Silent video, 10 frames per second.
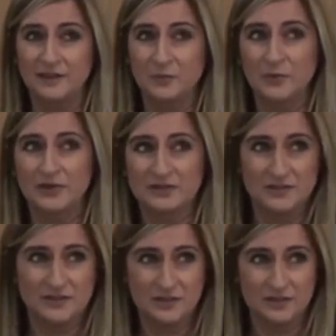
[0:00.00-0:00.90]
But as
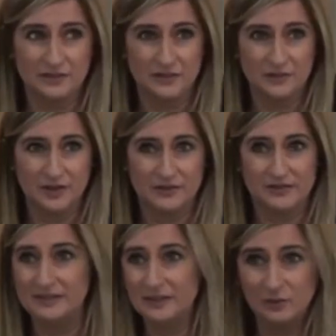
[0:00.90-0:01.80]
you start to feel
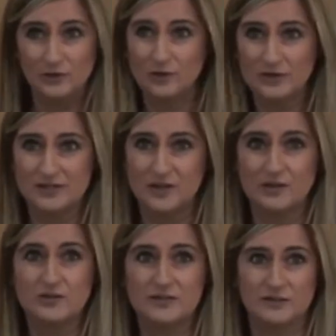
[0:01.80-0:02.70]
drowsy, that will all
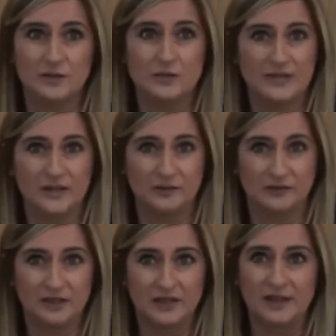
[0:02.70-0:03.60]
start to slow down.
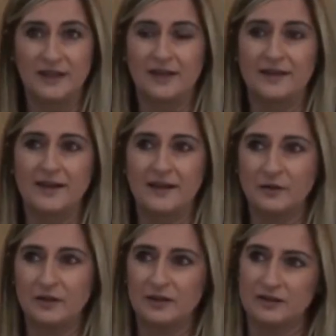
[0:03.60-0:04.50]
And
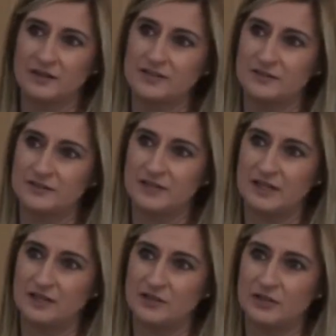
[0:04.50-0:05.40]
how that activity
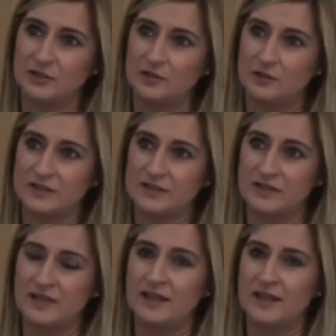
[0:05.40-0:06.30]
actually looks
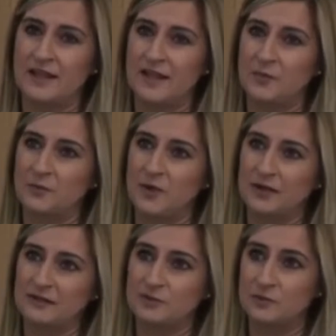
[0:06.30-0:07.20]

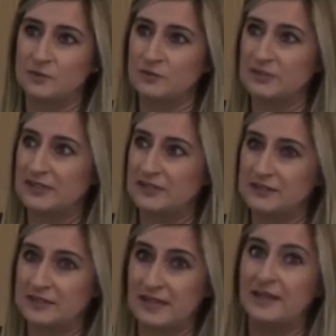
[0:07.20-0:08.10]
is going to
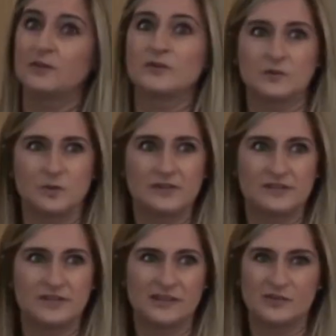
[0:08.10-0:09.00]
really tell us what
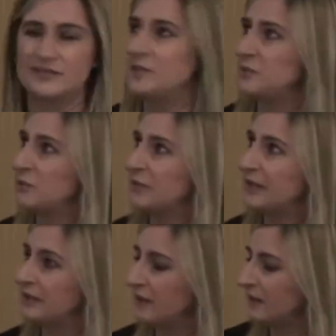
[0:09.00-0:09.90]
stage of sleep you're
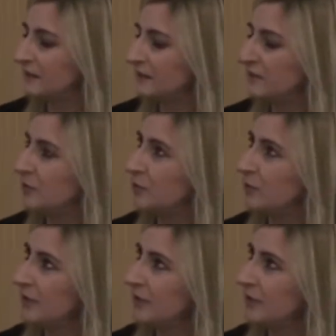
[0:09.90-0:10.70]
in. And if you look